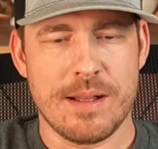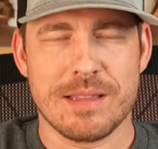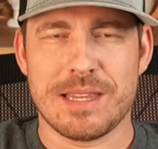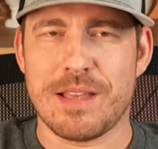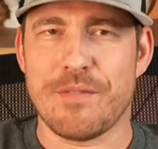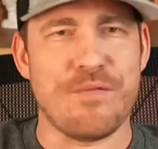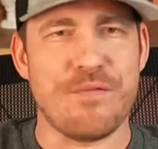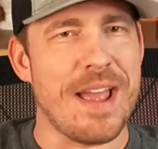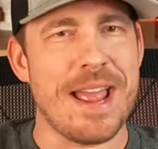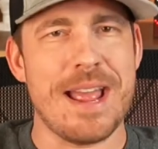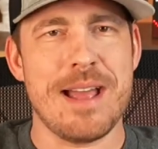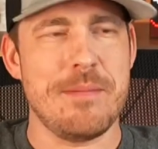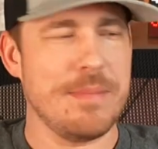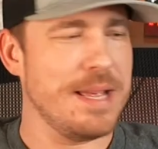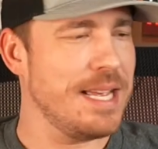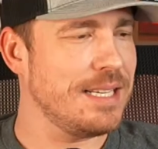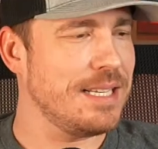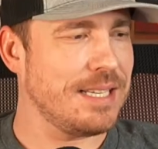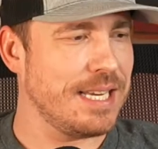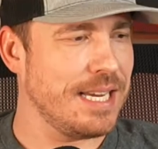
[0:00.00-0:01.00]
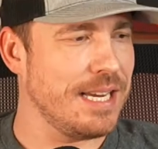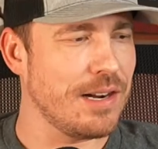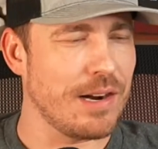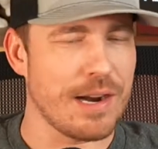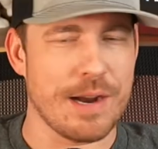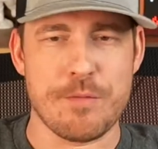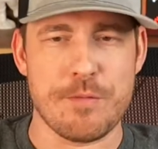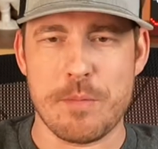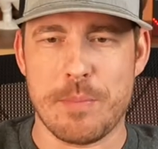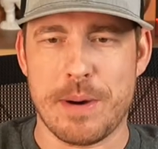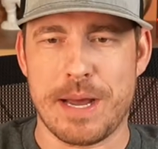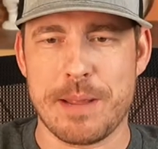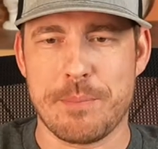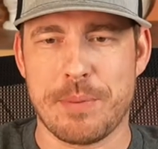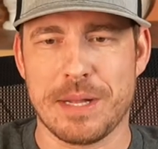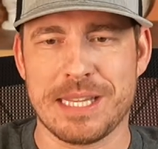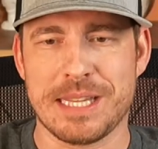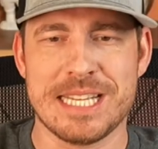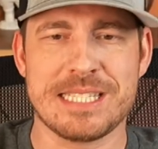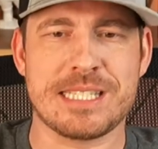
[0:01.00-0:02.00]
The fam is here, everybody.
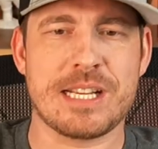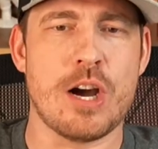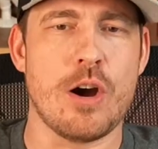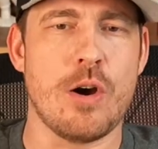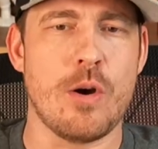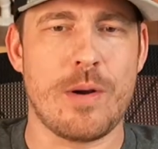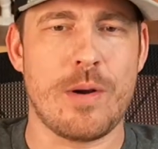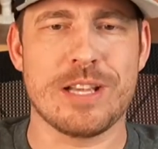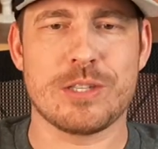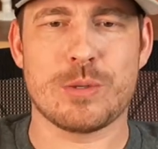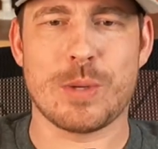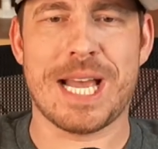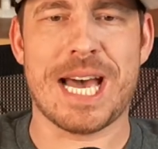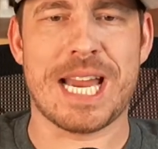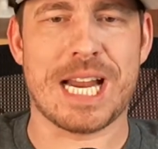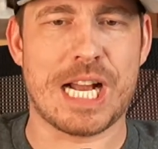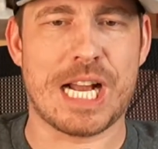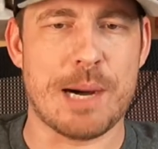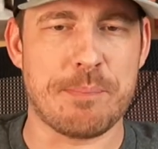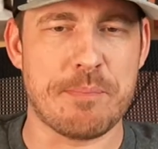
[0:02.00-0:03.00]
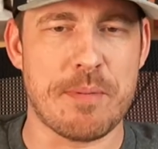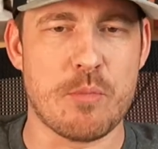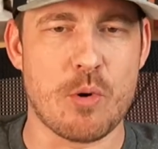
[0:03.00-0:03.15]
But let's go because we got a couple